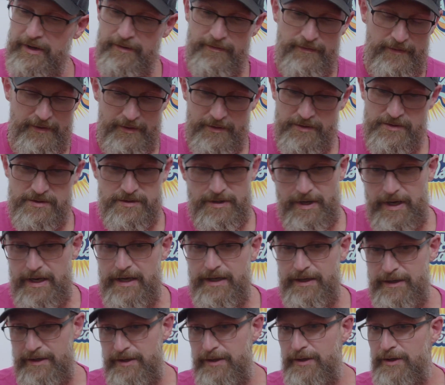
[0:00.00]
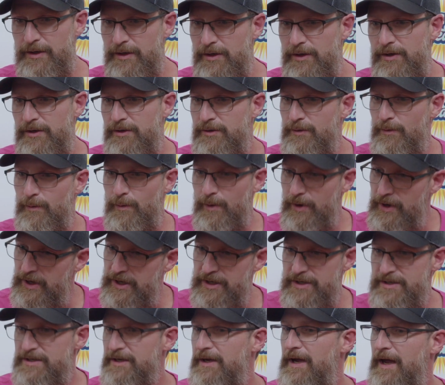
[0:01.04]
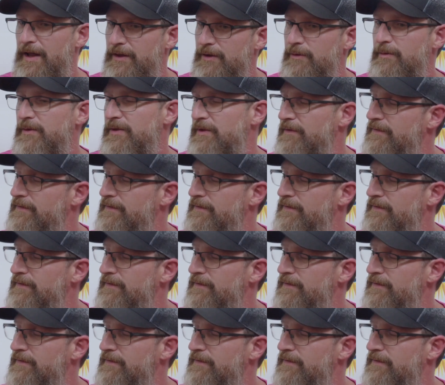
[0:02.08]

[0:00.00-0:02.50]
feels like you're working together with a